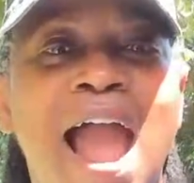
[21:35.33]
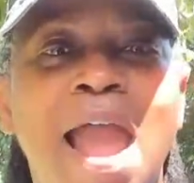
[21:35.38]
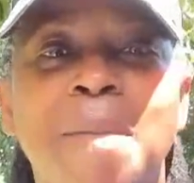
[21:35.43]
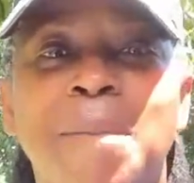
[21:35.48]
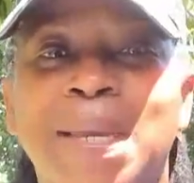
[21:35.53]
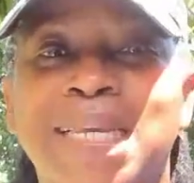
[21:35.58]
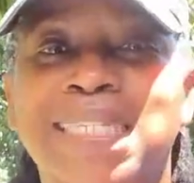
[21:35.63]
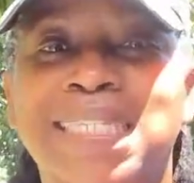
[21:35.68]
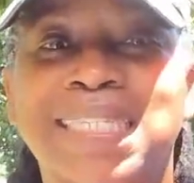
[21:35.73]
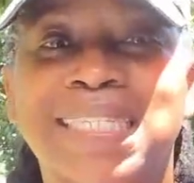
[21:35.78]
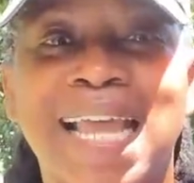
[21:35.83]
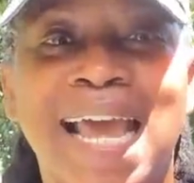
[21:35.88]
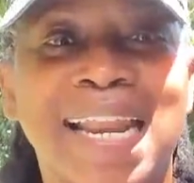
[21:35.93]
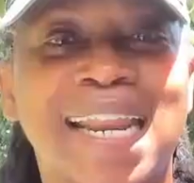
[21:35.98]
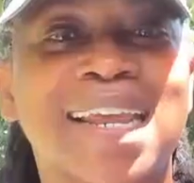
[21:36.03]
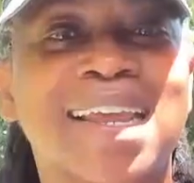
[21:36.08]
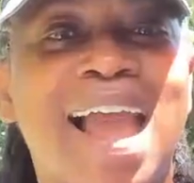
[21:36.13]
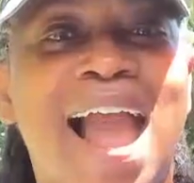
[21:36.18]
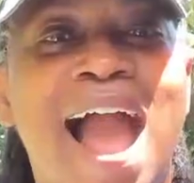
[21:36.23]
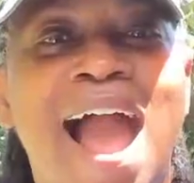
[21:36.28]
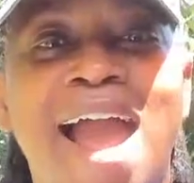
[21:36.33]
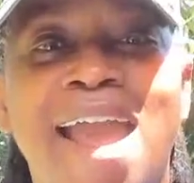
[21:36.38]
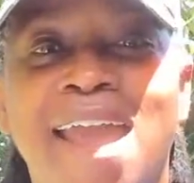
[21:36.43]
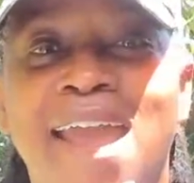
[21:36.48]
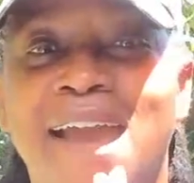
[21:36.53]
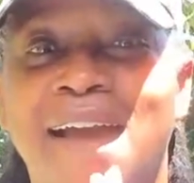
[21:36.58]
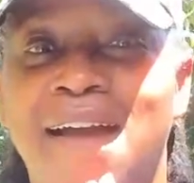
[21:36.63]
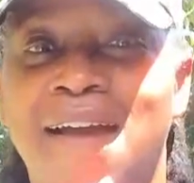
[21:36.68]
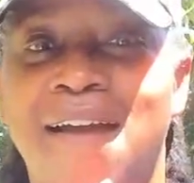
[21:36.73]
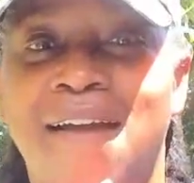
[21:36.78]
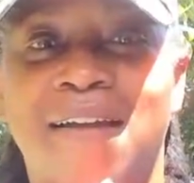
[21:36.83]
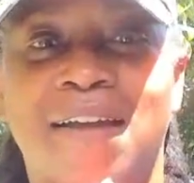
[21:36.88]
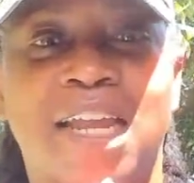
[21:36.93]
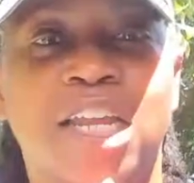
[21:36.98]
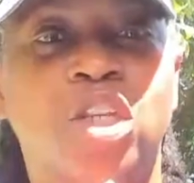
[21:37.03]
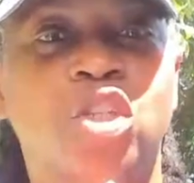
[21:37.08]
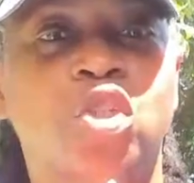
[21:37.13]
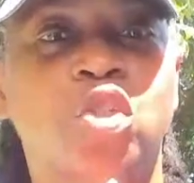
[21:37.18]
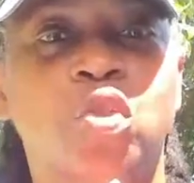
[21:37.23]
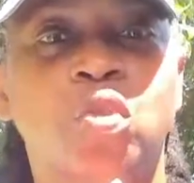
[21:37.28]
I'm ecstatic. I
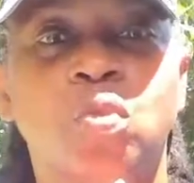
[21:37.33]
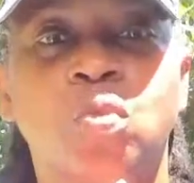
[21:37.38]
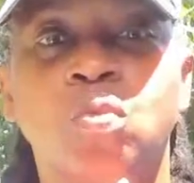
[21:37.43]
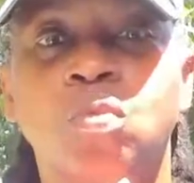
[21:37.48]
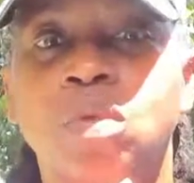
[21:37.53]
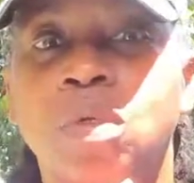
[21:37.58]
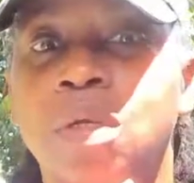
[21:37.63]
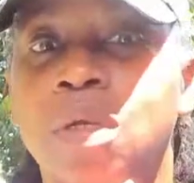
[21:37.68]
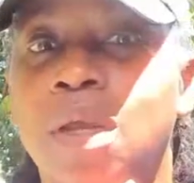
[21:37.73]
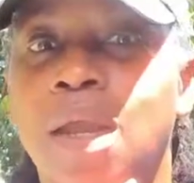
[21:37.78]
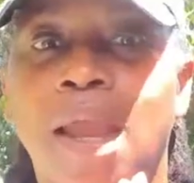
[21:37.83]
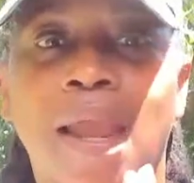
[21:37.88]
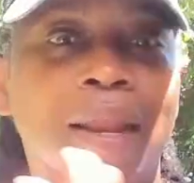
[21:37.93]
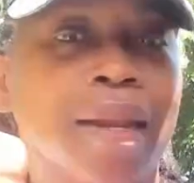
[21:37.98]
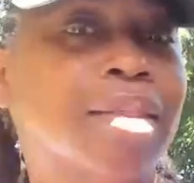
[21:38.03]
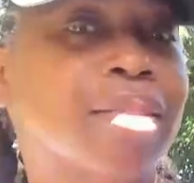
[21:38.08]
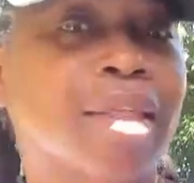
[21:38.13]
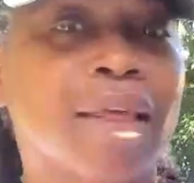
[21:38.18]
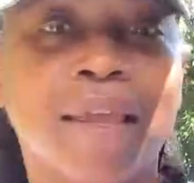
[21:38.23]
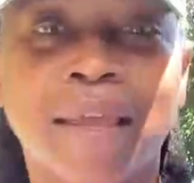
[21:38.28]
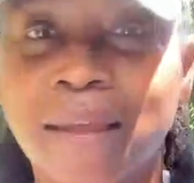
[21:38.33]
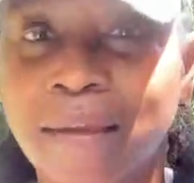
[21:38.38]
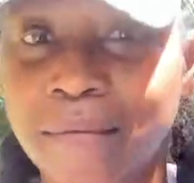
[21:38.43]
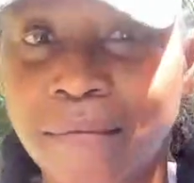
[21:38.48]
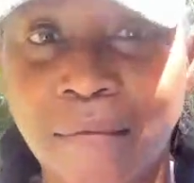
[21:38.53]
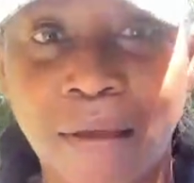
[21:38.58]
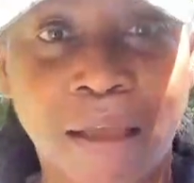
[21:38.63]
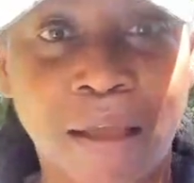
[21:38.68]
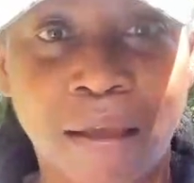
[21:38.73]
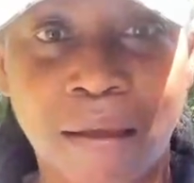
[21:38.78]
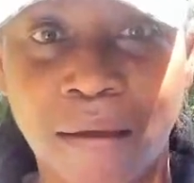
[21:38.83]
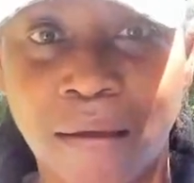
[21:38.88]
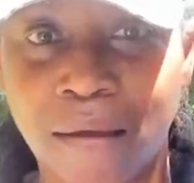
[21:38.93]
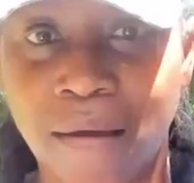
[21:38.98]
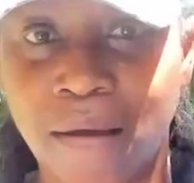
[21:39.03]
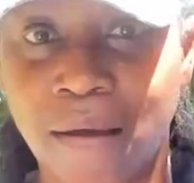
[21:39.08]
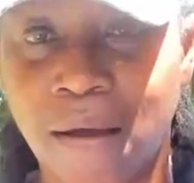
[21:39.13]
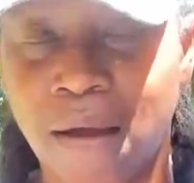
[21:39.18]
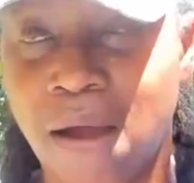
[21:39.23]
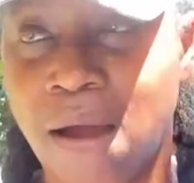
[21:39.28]
can do anything
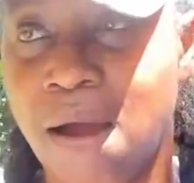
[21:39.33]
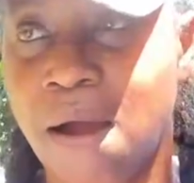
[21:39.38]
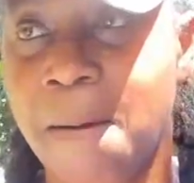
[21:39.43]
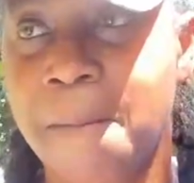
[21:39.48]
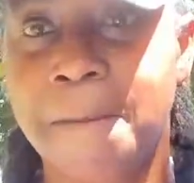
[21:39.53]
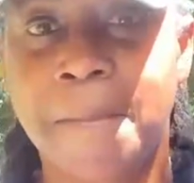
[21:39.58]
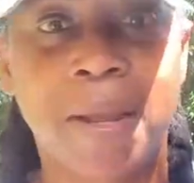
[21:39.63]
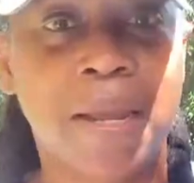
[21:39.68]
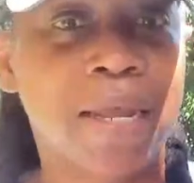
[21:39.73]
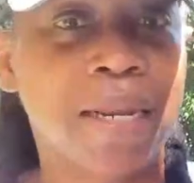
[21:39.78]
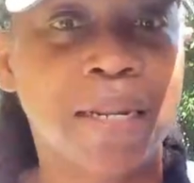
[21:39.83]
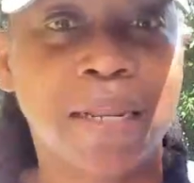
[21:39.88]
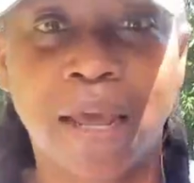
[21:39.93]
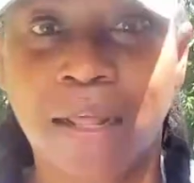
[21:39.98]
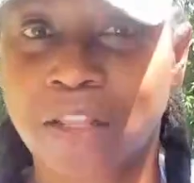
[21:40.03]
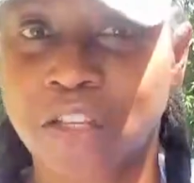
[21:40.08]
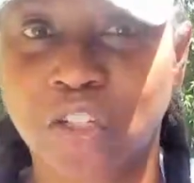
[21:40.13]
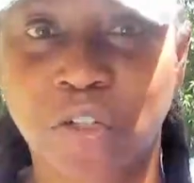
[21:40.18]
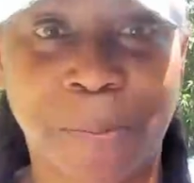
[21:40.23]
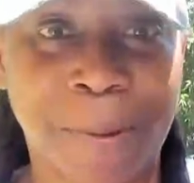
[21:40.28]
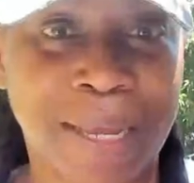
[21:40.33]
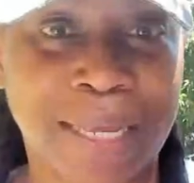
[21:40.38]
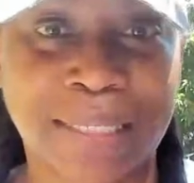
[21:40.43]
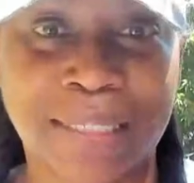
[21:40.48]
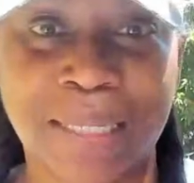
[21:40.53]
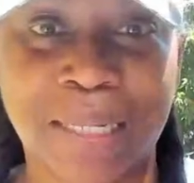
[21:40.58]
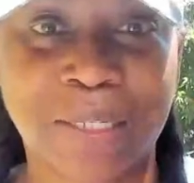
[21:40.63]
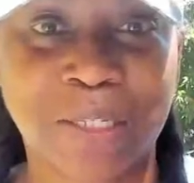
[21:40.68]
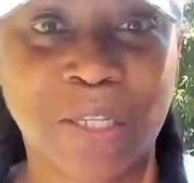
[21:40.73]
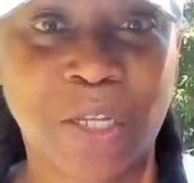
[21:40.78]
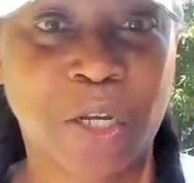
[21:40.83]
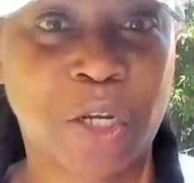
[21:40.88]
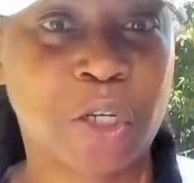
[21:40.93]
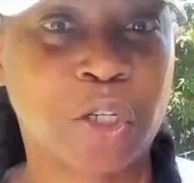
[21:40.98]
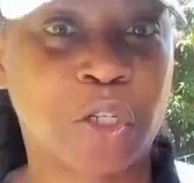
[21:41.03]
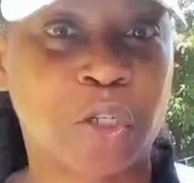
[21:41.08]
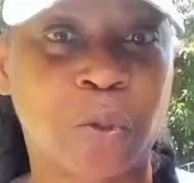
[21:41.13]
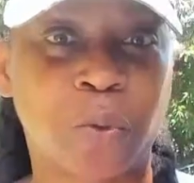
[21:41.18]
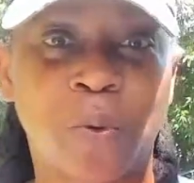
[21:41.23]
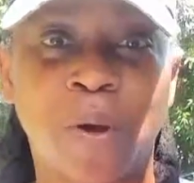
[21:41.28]
any other Jamaican citizen
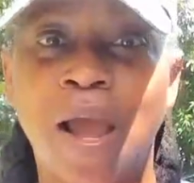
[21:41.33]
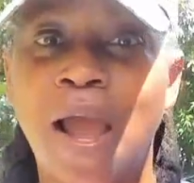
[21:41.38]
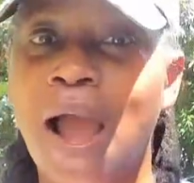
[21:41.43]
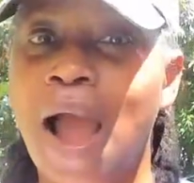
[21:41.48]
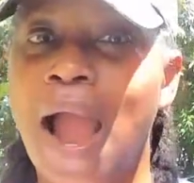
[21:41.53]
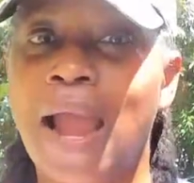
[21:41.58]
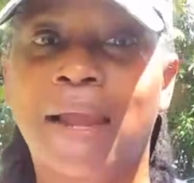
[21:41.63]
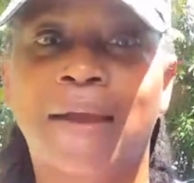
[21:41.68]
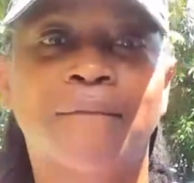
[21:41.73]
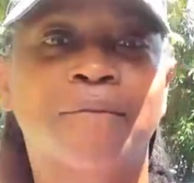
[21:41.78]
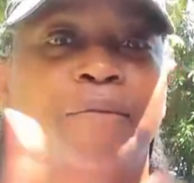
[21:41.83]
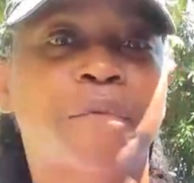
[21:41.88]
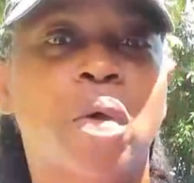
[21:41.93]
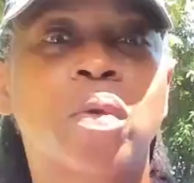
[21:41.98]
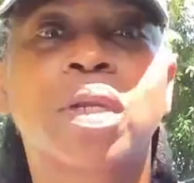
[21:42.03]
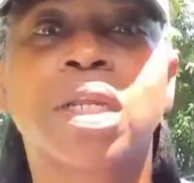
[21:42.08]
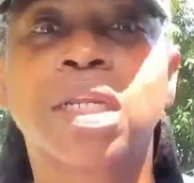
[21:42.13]
can do. I can vote